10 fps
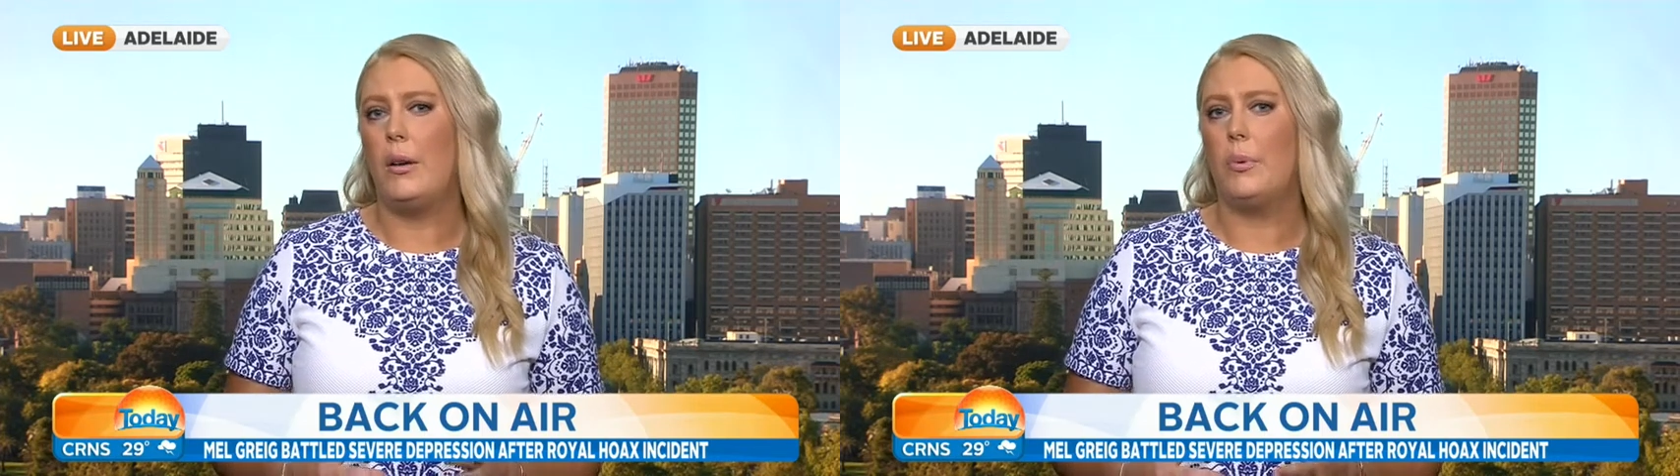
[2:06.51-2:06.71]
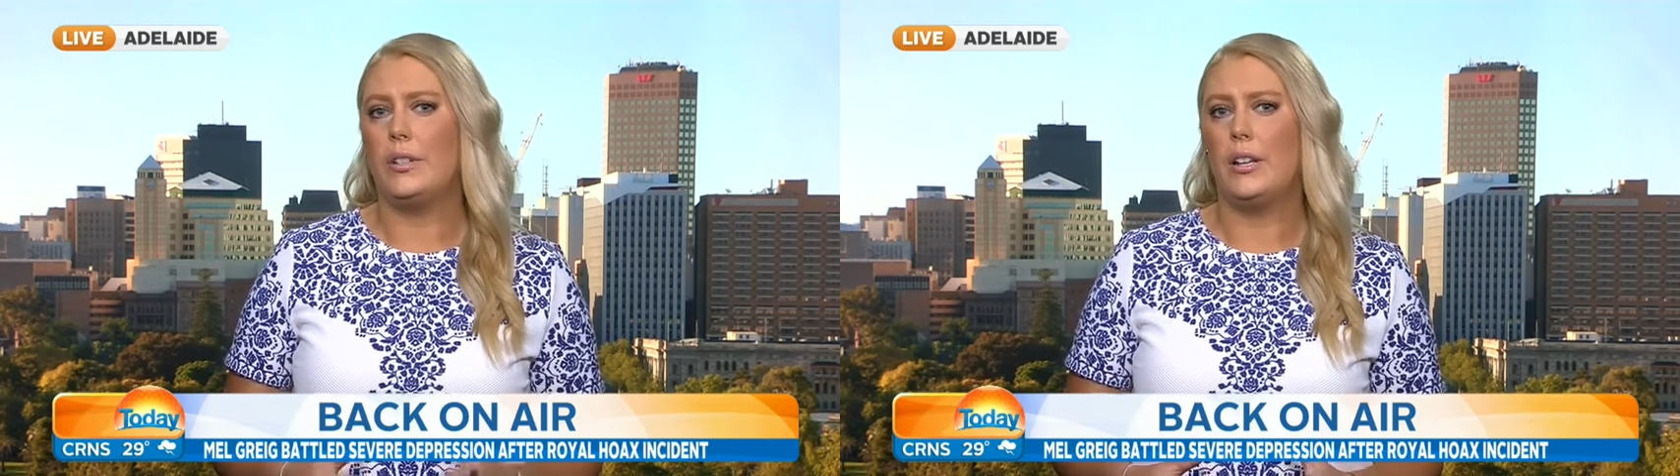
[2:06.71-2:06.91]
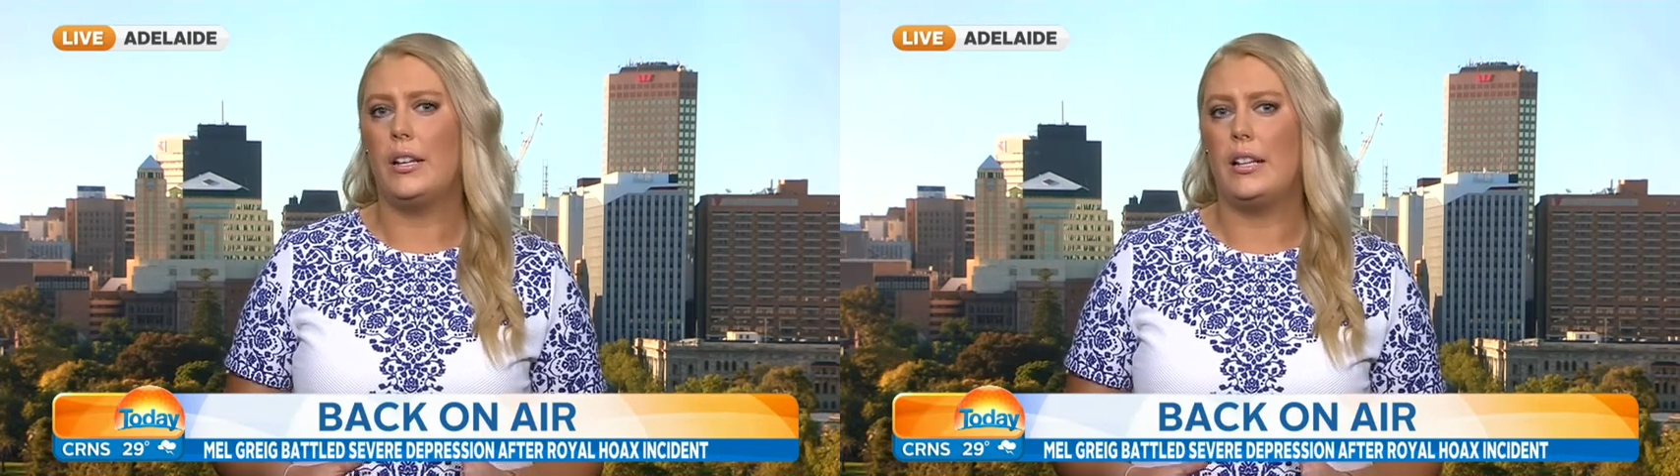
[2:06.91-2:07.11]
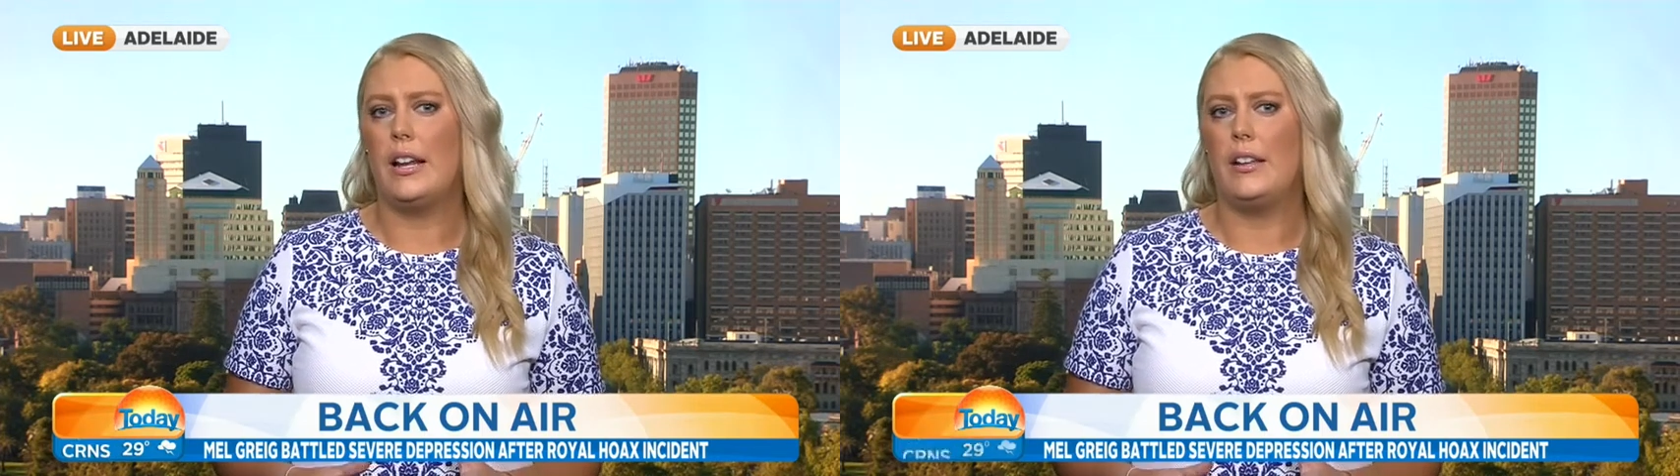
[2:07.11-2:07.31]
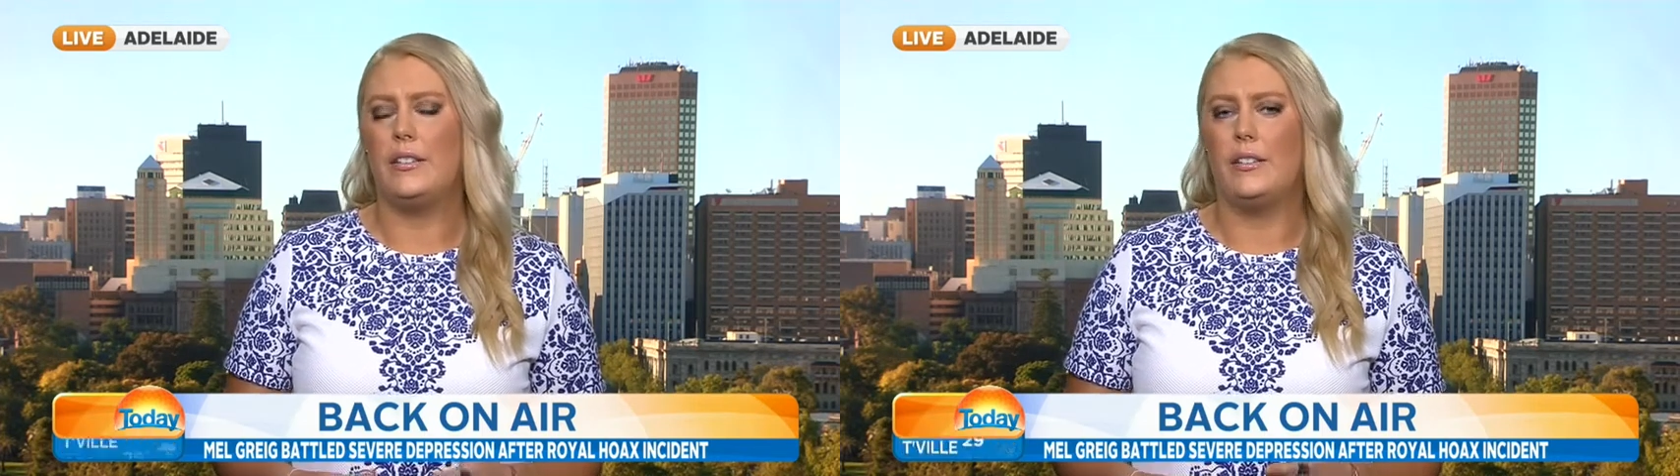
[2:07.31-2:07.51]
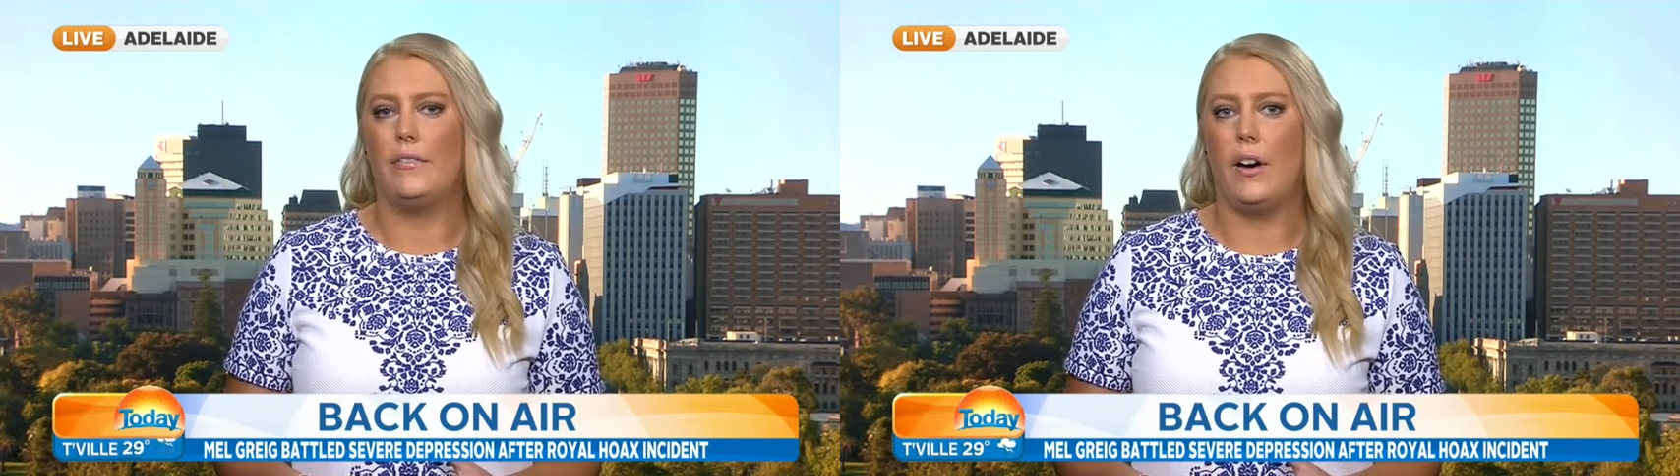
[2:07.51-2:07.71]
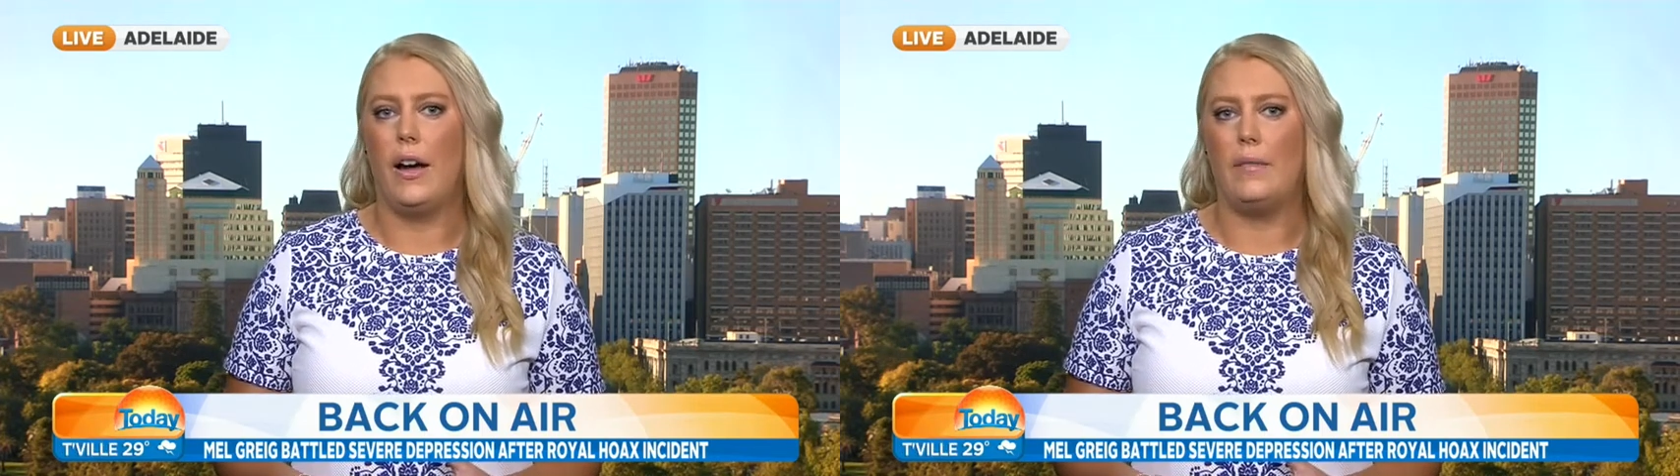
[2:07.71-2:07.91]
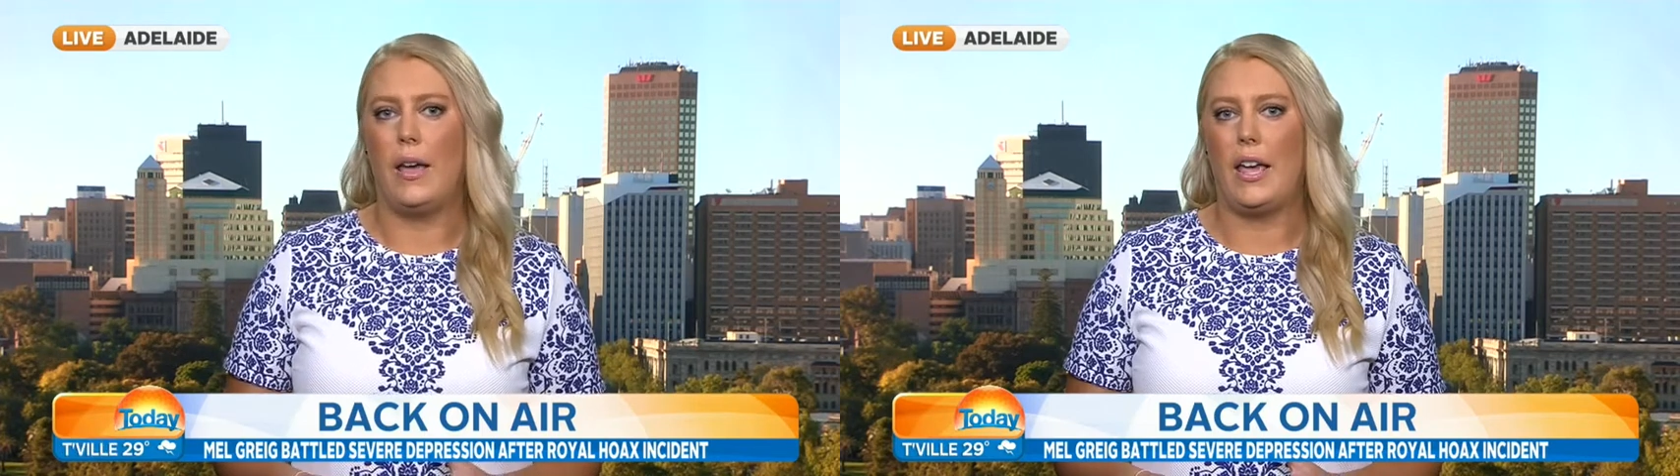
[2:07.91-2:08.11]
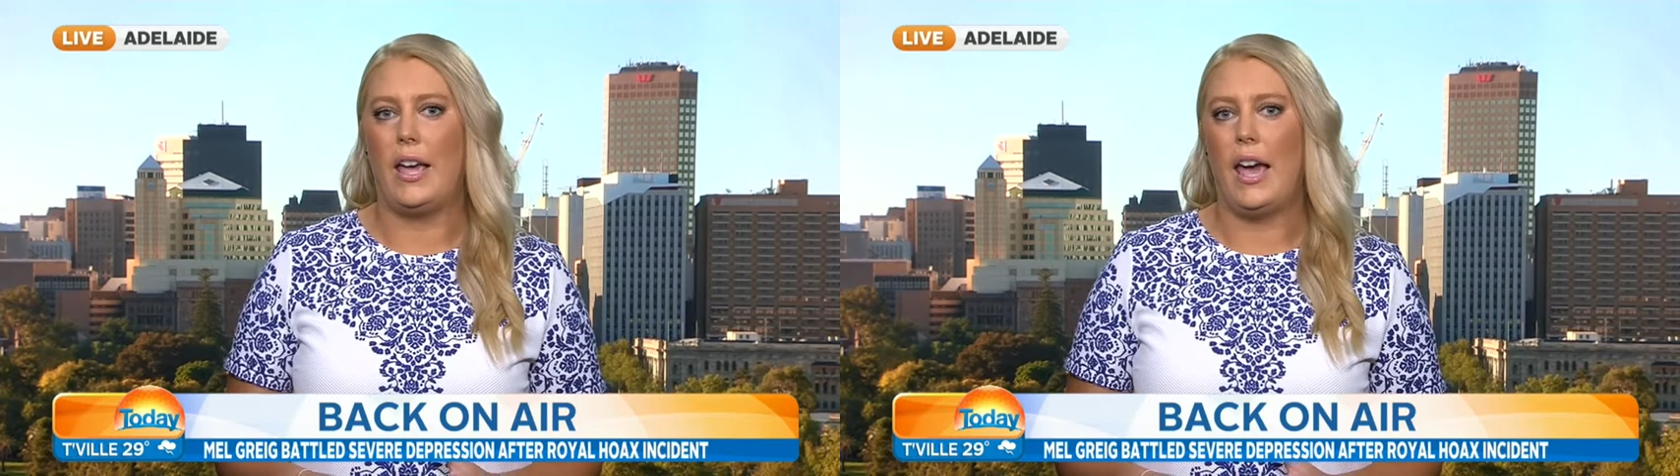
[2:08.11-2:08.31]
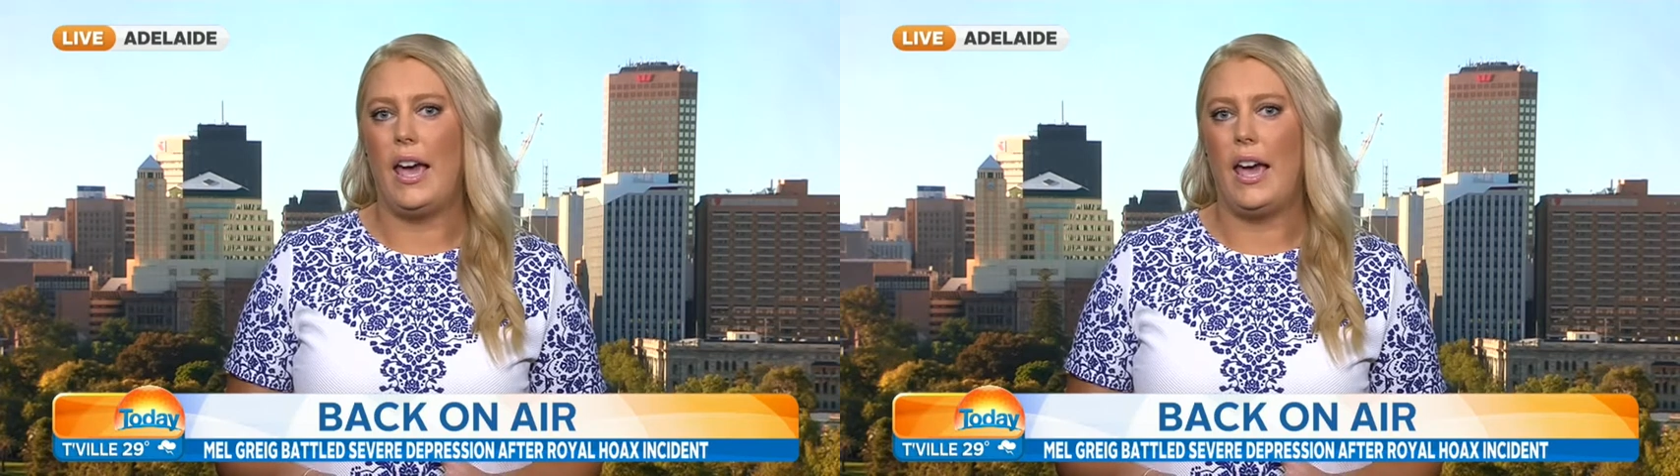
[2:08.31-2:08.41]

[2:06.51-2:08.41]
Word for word: I wasn't going to let it define me.